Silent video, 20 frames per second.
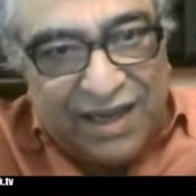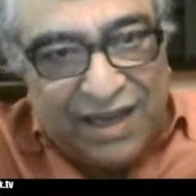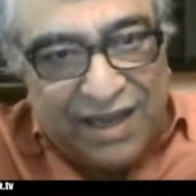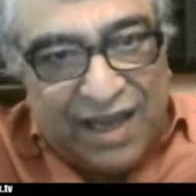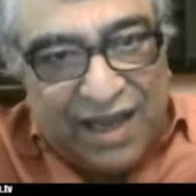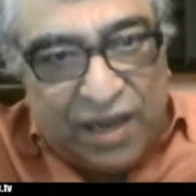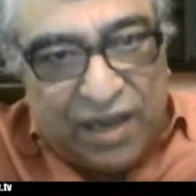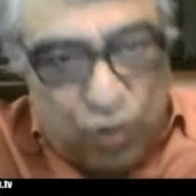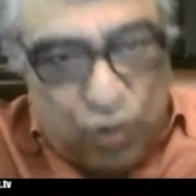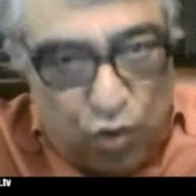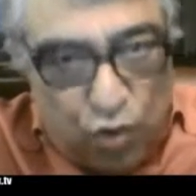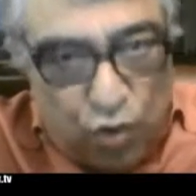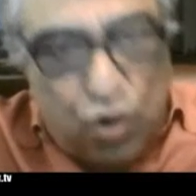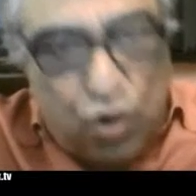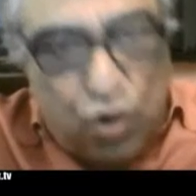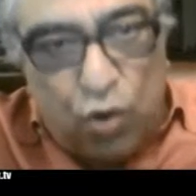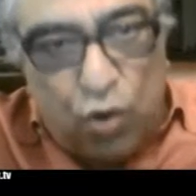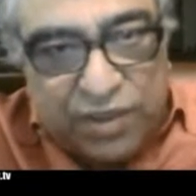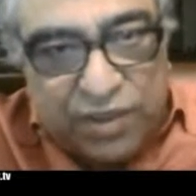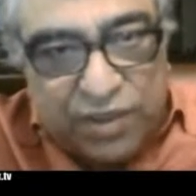and you
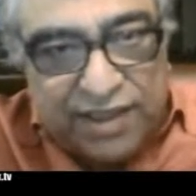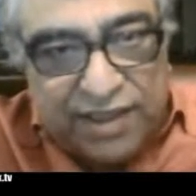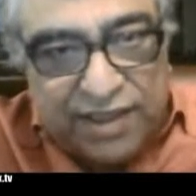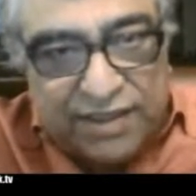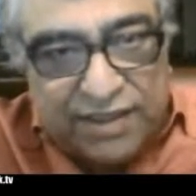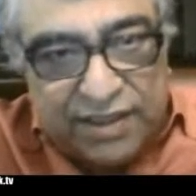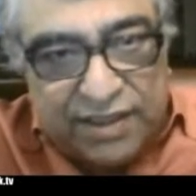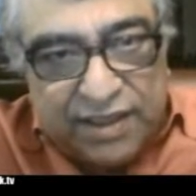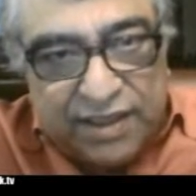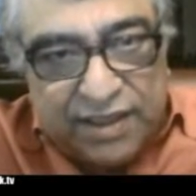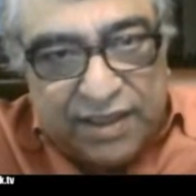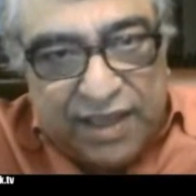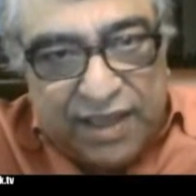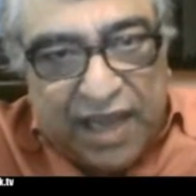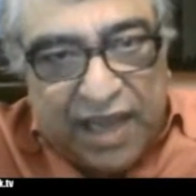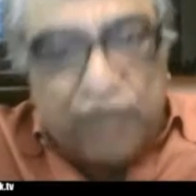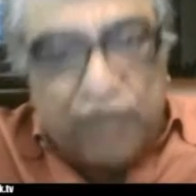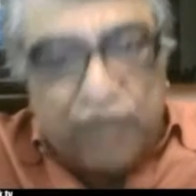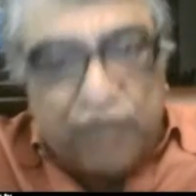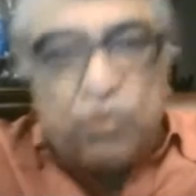load it
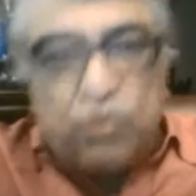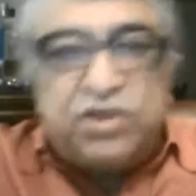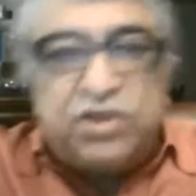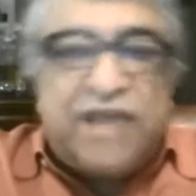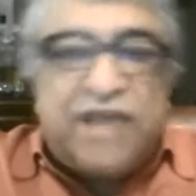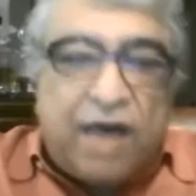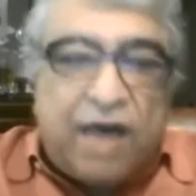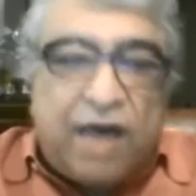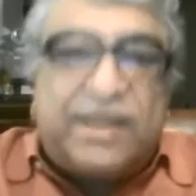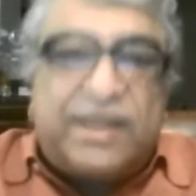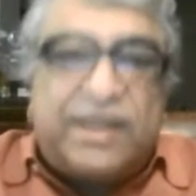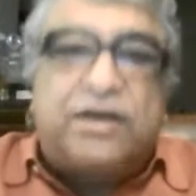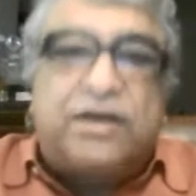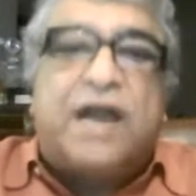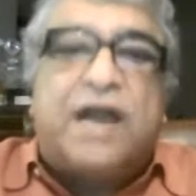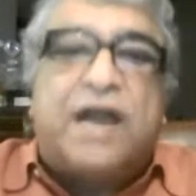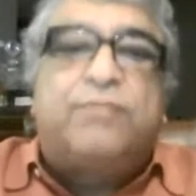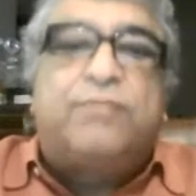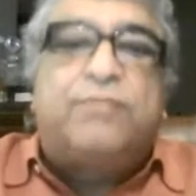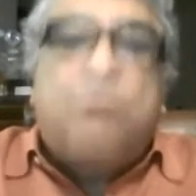and you want to see how that
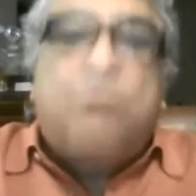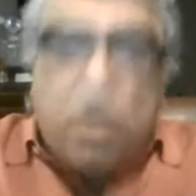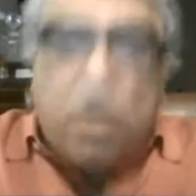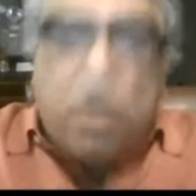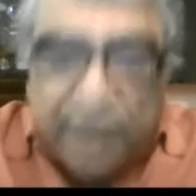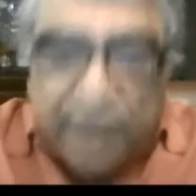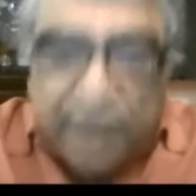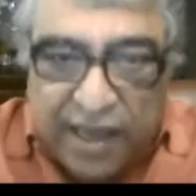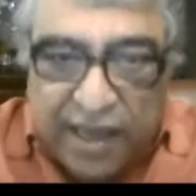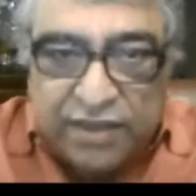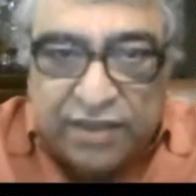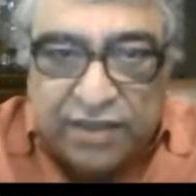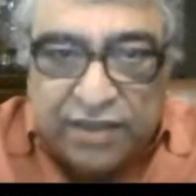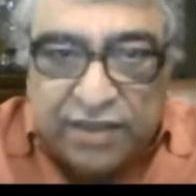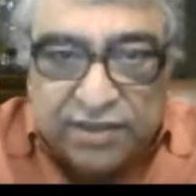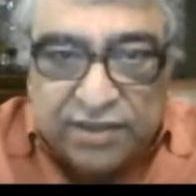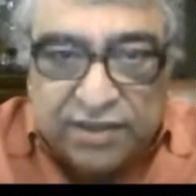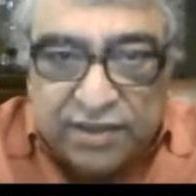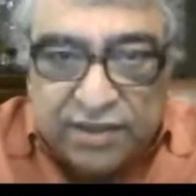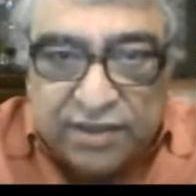crack
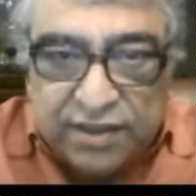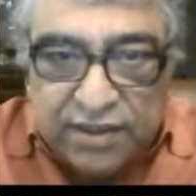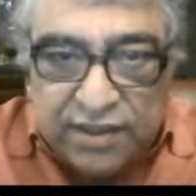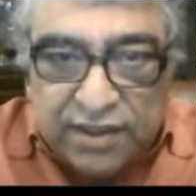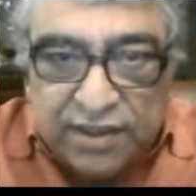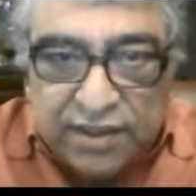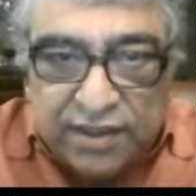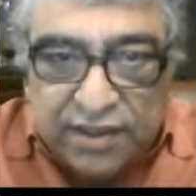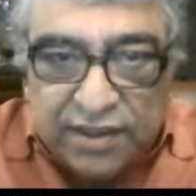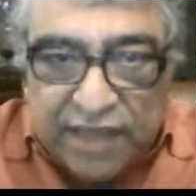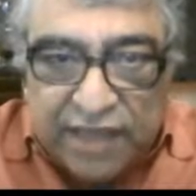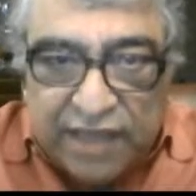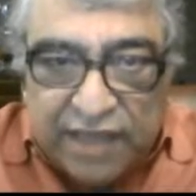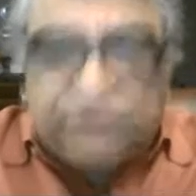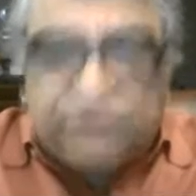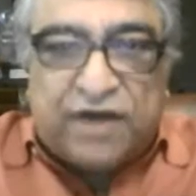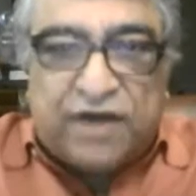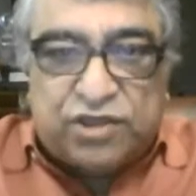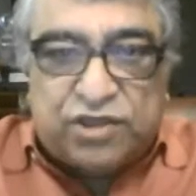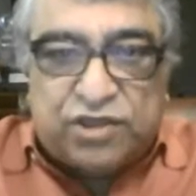propagates.
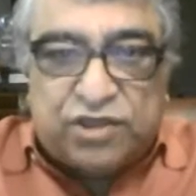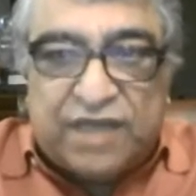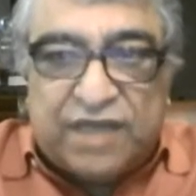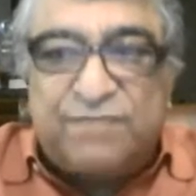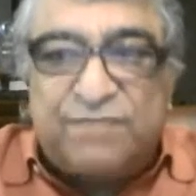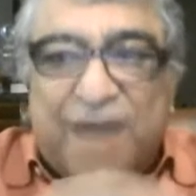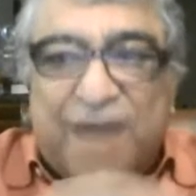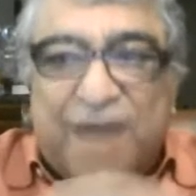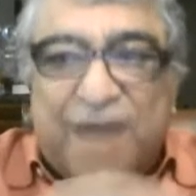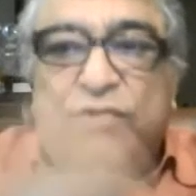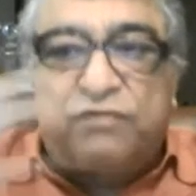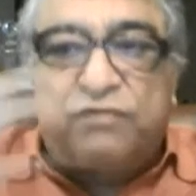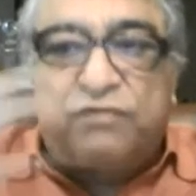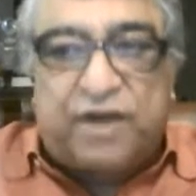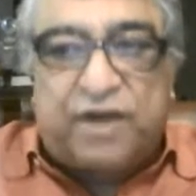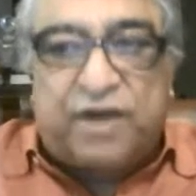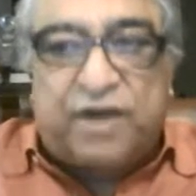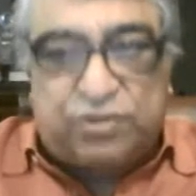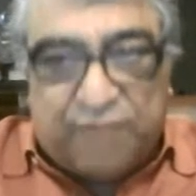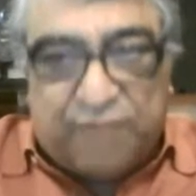That's fracture, that's macro
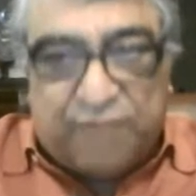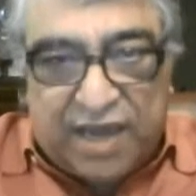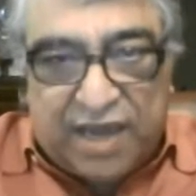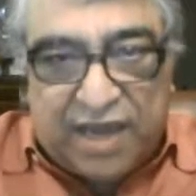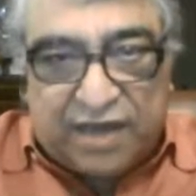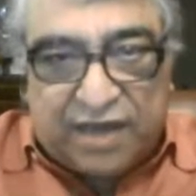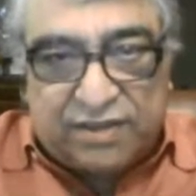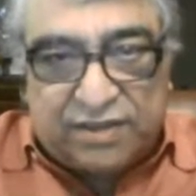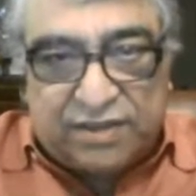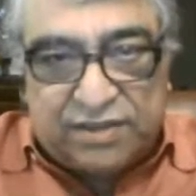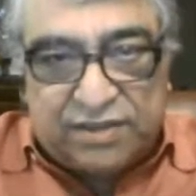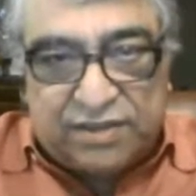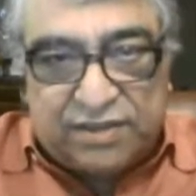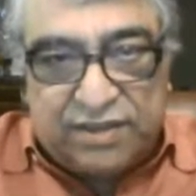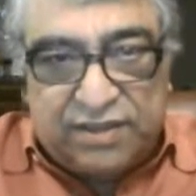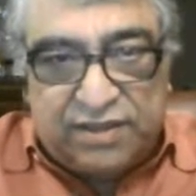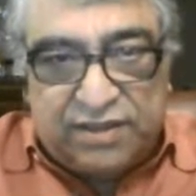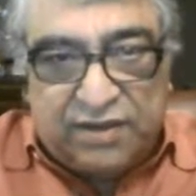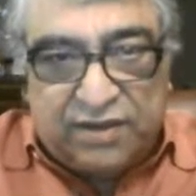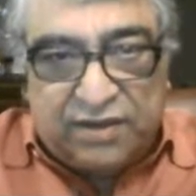fracture mechanics.
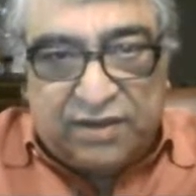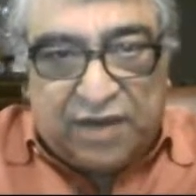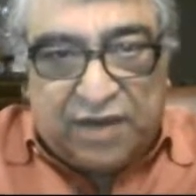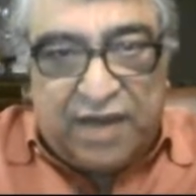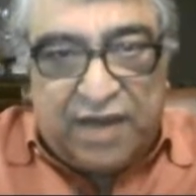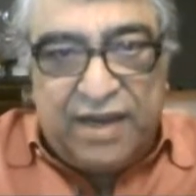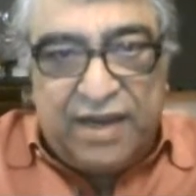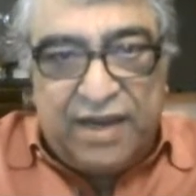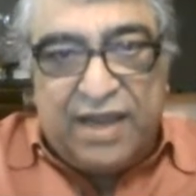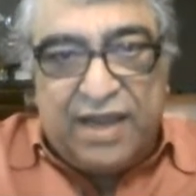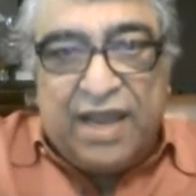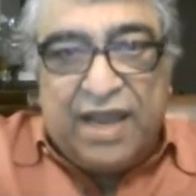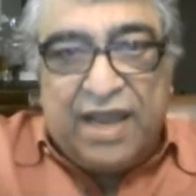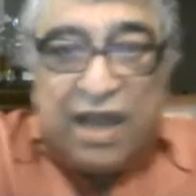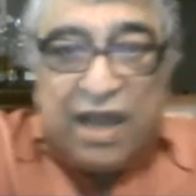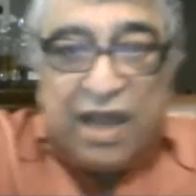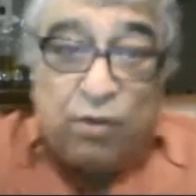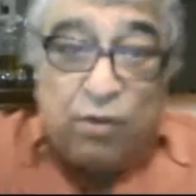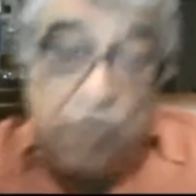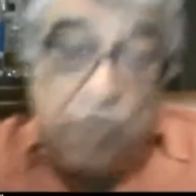Okay?
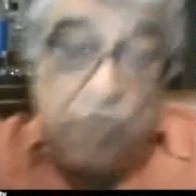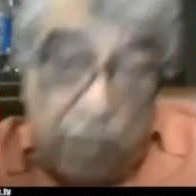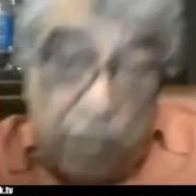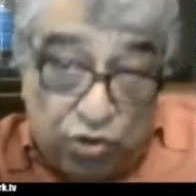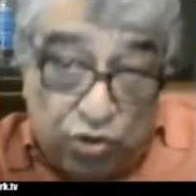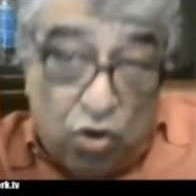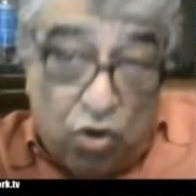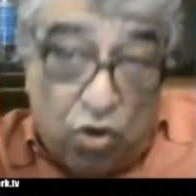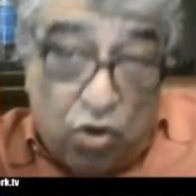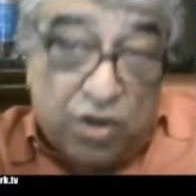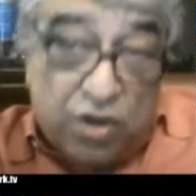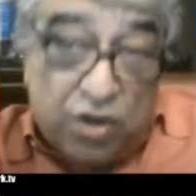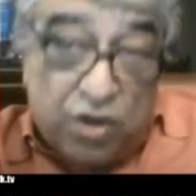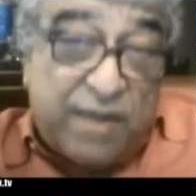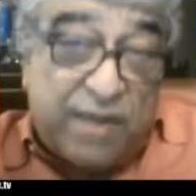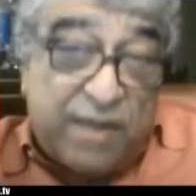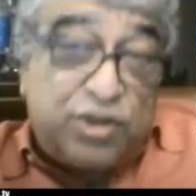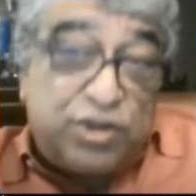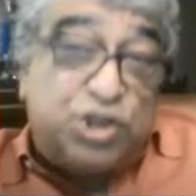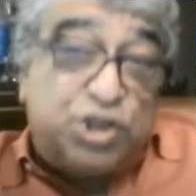We were talking
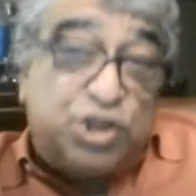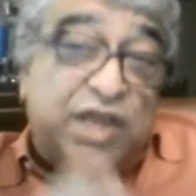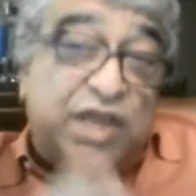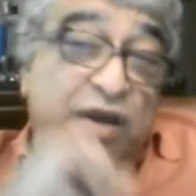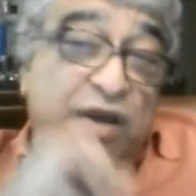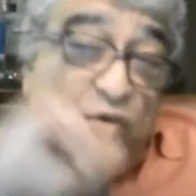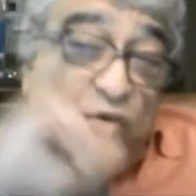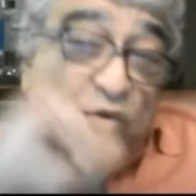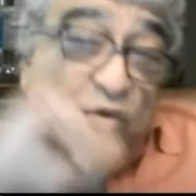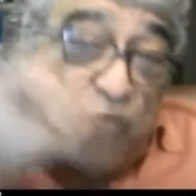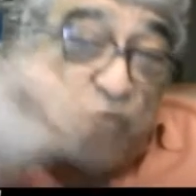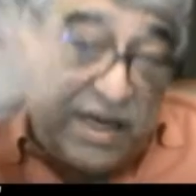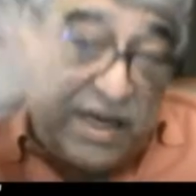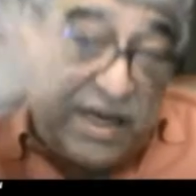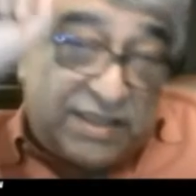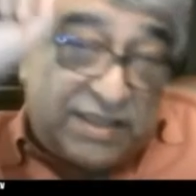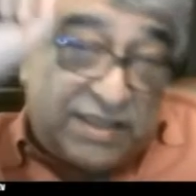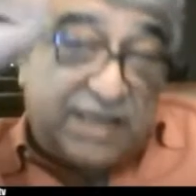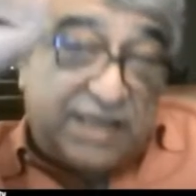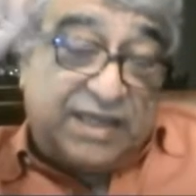about
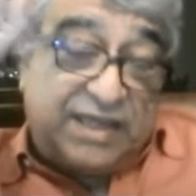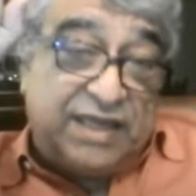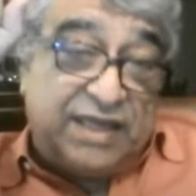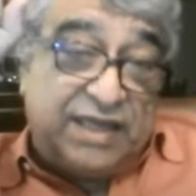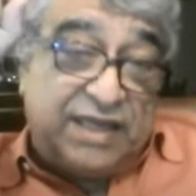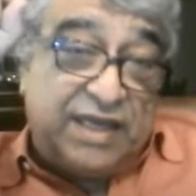generating